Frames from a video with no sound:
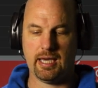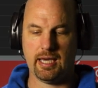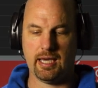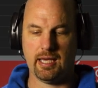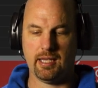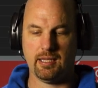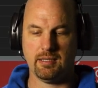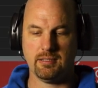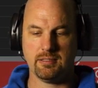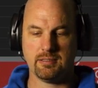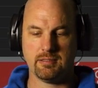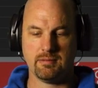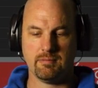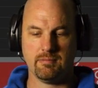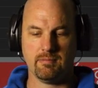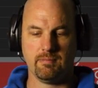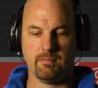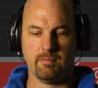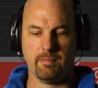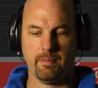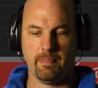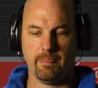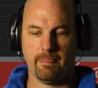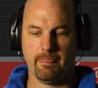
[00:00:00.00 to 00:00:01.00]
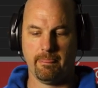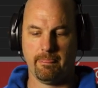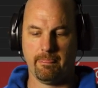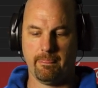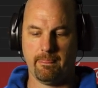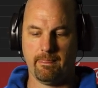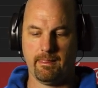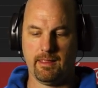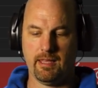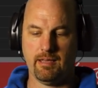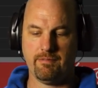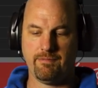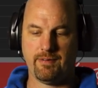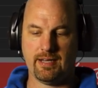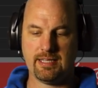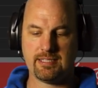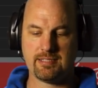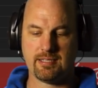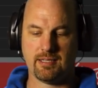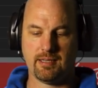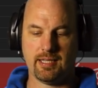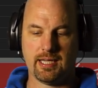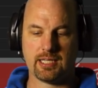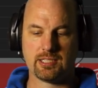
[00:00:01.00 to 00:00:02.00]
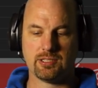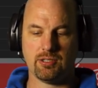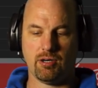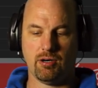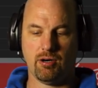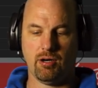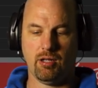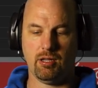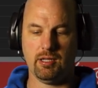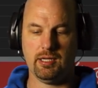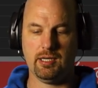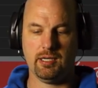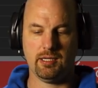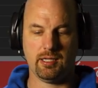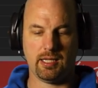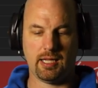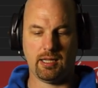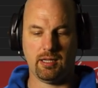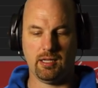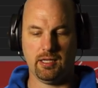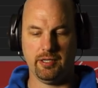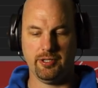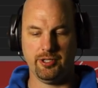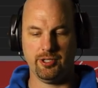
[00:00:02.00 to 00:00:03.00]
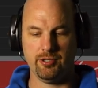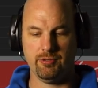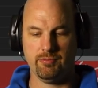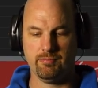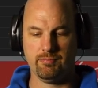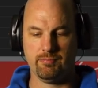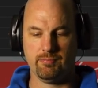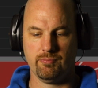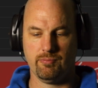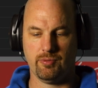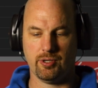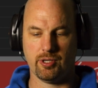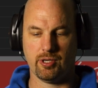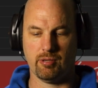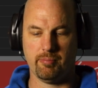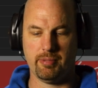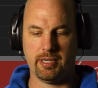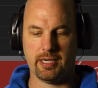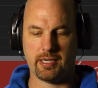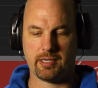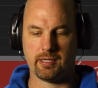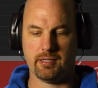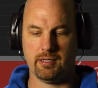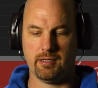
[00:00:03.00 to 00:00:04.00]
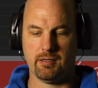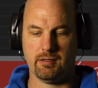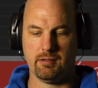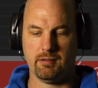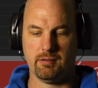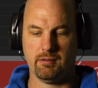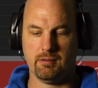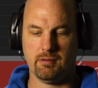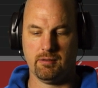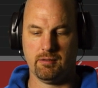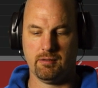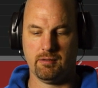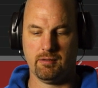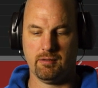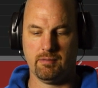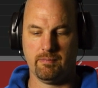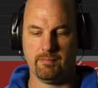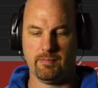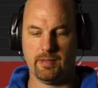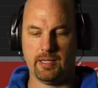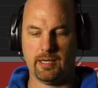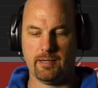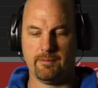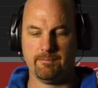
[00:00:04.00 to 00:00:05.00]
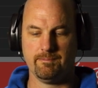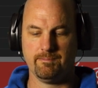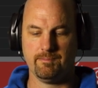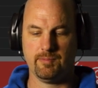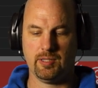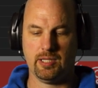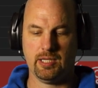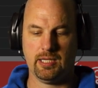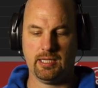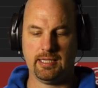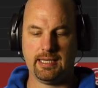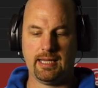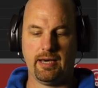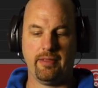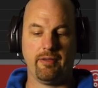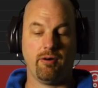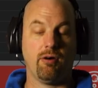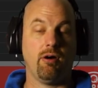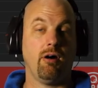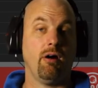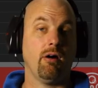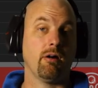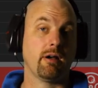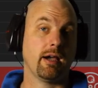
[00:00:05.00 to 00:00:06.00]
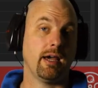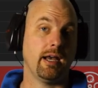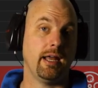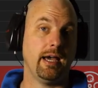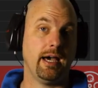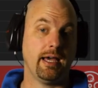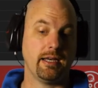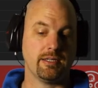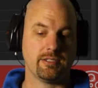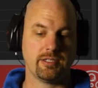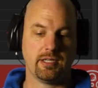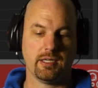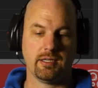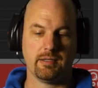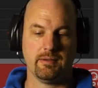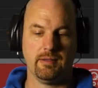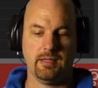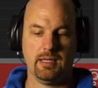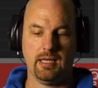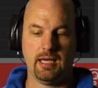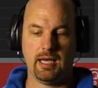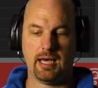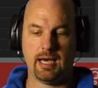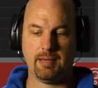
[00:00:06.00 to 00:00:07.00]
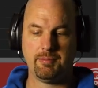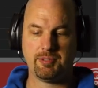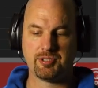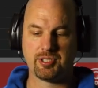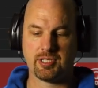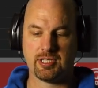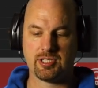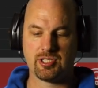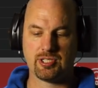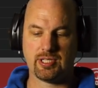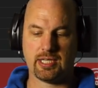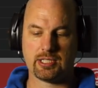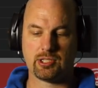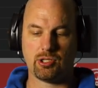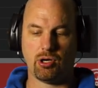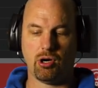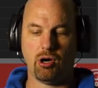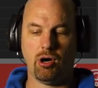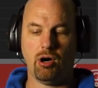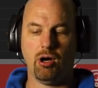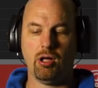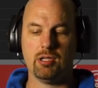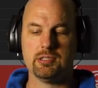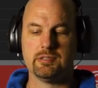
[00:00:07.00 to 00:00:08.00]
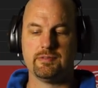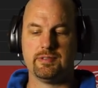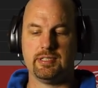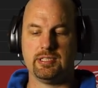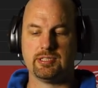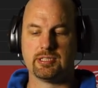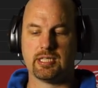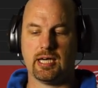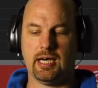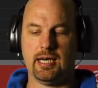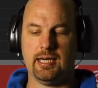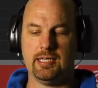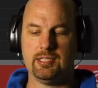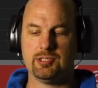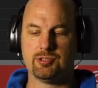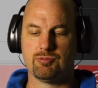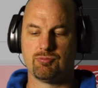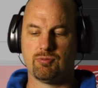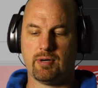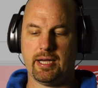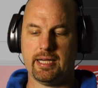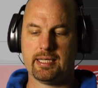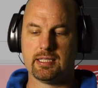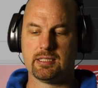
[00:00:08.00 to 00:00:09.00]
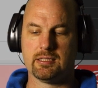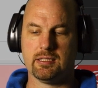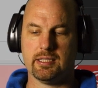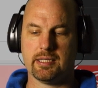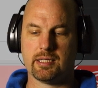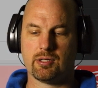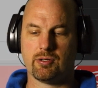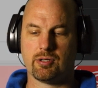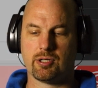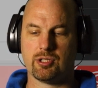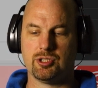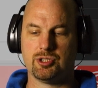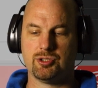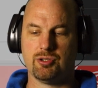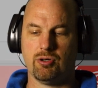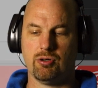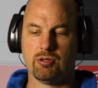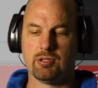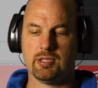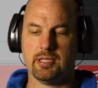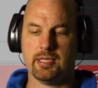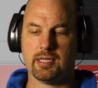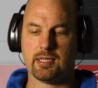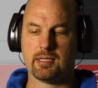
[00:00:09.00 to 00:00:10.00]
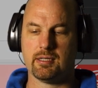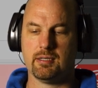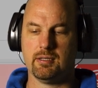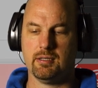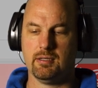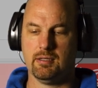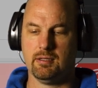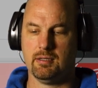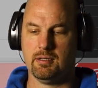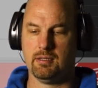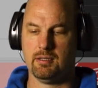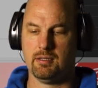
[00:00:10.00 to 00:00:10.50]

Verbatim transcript: And if I select all here, I'll undo. We'll go back here. There. Now they're all kind of out of sync. I'm just going to select all of these guys, right click or control click.